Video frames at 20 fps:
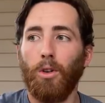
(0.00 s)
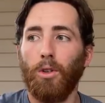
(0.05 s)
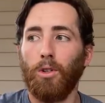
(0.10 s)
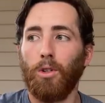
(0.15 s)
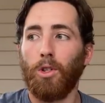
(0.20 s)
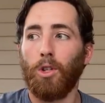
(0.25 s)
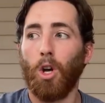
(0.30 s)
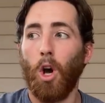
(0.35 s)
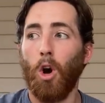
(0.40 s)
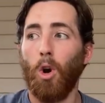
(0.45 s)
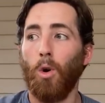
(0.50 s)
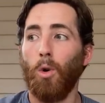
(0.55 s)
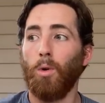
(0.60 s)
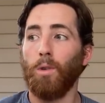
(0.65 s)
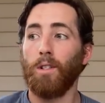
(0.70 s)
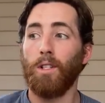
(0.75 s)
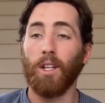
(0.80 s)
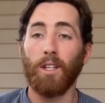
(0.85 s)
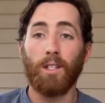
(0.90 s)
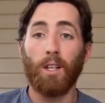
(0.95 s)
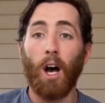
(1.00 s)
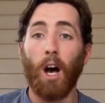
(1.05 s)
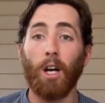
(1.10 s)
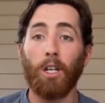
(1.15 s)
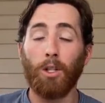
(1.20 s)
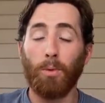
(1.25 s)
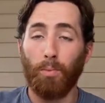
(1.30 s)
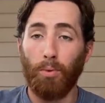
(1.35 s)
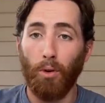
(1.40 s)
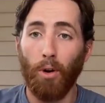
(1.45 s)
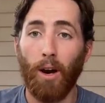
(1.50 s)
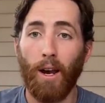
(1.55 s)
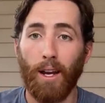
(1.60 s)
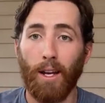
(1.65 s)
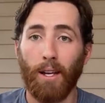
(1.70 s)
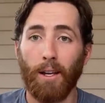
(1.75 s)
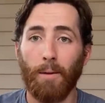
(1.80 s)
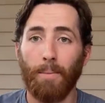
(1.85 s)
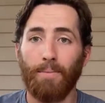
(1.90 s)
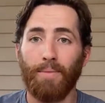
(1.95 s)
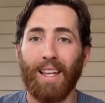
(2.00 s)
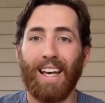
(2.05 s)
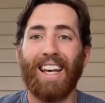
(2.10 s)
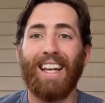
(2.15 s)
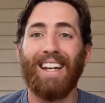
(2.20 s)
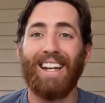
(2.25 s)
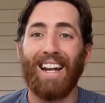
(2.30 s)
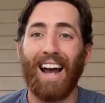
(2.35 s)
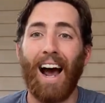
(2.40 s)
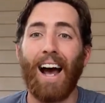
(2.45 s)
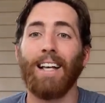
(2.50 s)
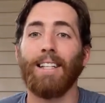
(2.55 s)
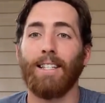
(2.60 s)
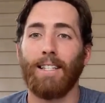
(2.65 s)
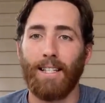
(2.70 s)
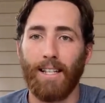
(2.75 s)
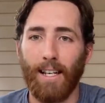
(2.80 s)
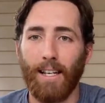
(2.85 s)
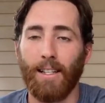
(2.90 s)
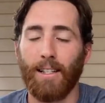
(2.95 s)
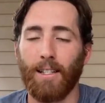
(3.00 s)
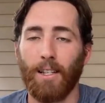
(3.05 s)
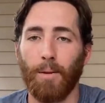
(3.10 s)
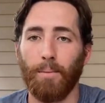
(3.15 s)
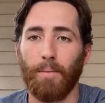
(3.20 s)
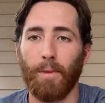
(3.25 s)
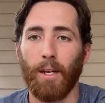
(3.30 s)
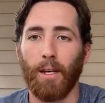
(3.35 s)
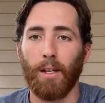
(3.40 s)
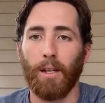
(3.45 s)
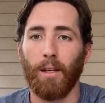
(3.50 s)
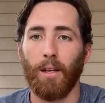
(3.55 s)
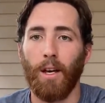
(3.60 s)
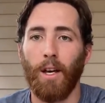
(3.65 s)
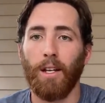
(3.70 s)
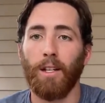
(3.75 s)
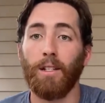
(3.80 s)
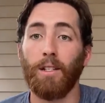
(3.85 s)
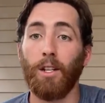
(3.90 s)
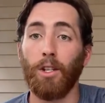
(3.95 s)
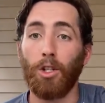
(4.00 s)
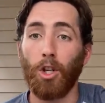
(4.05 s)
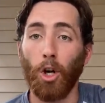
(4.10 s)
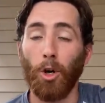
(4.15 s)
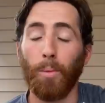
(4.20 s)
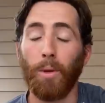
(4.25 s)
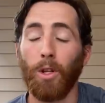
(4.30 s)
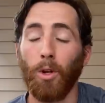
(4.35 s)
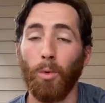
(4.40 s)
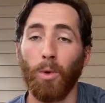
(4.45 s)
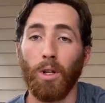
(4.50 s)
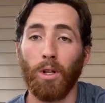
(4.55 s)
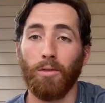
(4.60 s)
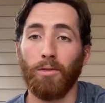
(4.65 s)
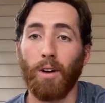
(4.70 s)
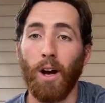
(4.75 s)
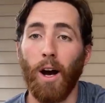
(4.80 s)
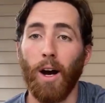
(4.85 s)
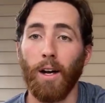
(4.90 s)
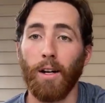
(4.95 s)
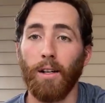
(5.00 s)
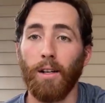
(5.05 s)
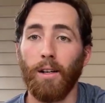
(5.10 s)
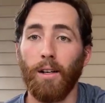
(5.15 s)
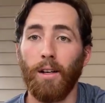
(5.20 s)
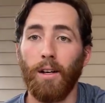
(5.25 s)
So does us praying and not seeing something determine the will of God?